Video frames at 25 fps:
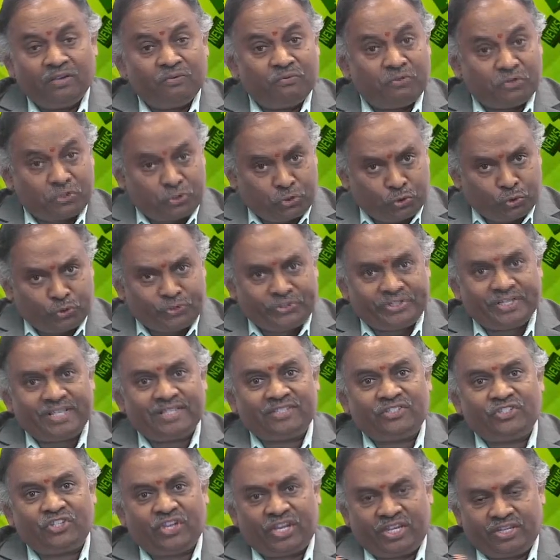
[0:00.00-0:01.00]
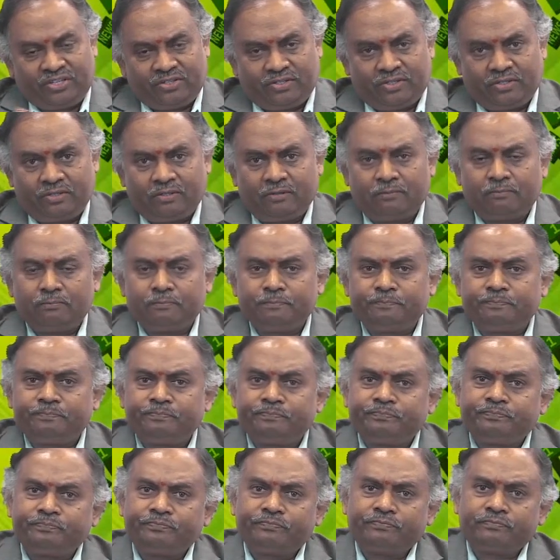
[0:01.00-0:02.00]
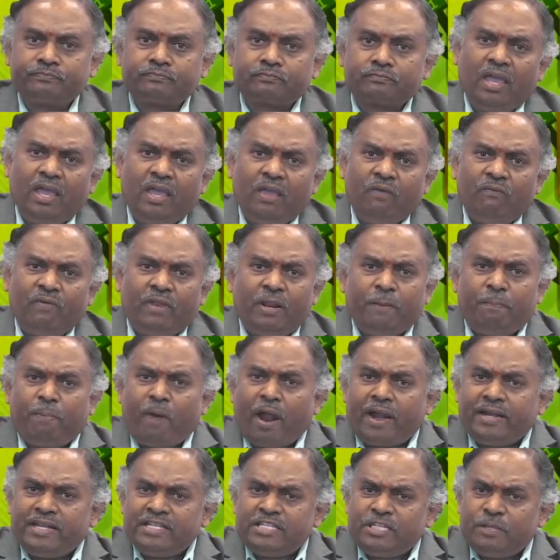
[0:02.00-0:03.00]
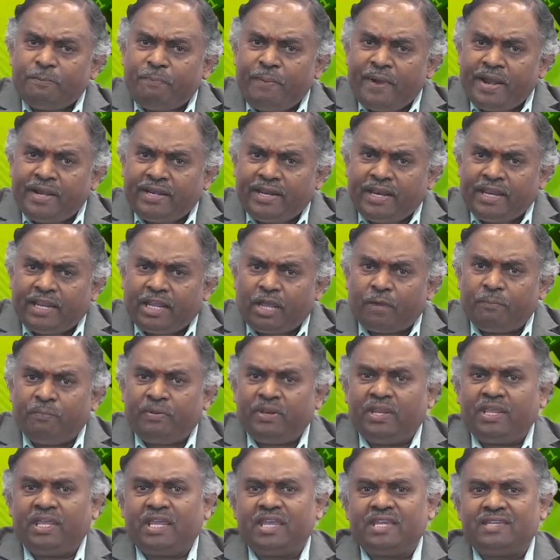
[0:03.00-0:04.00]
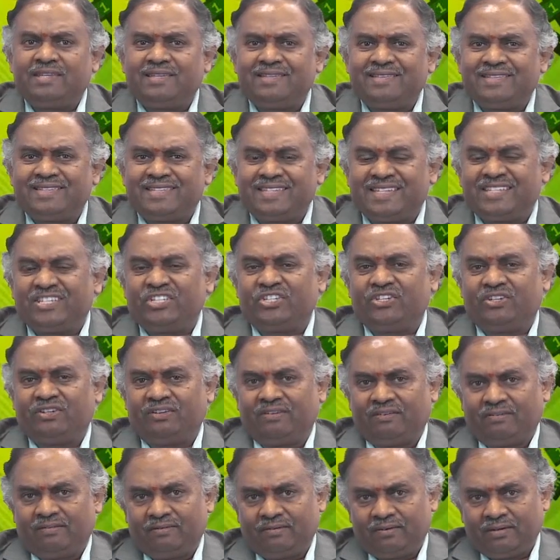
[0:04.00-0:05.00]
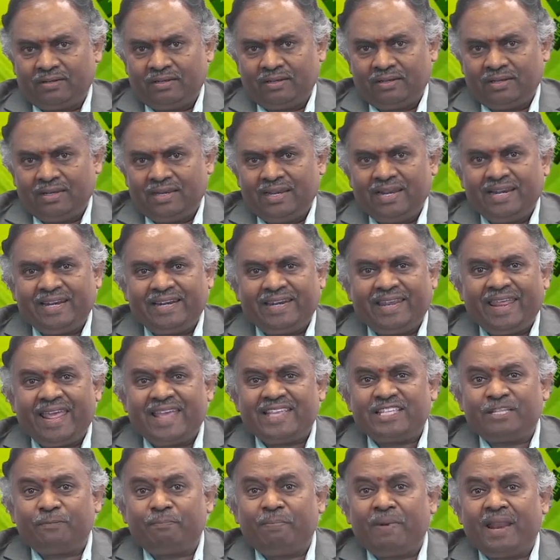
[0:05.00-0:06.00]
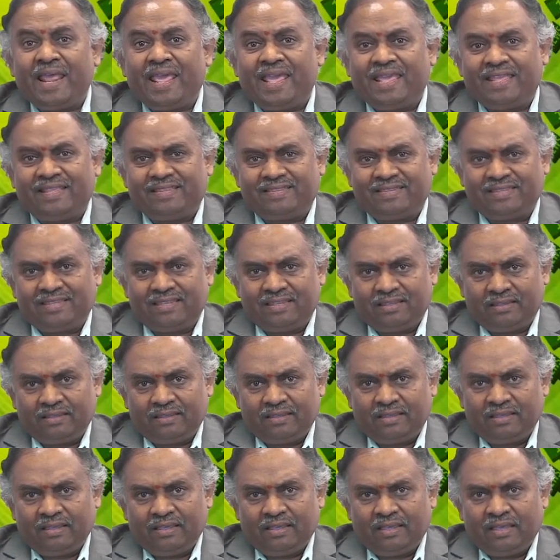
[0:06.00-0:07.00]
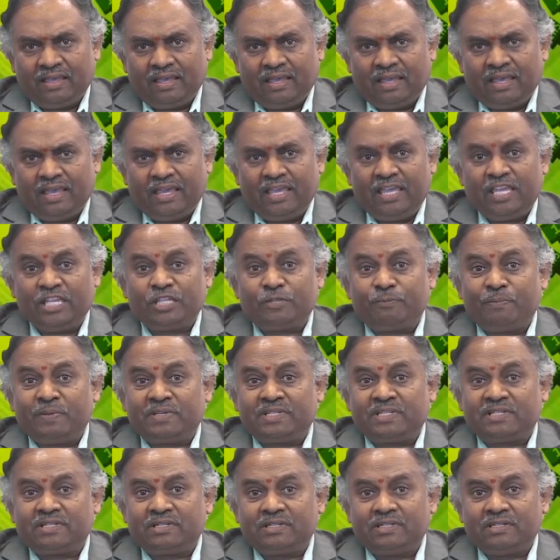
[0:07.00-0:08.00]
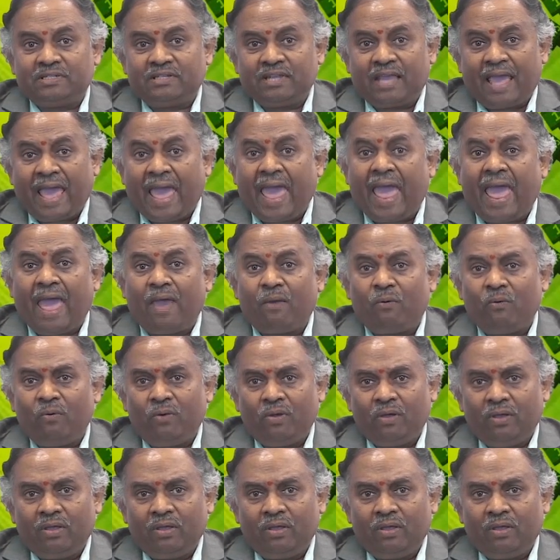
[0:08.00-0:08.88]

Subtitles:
for social change. When a participatory communication session takes place, it must have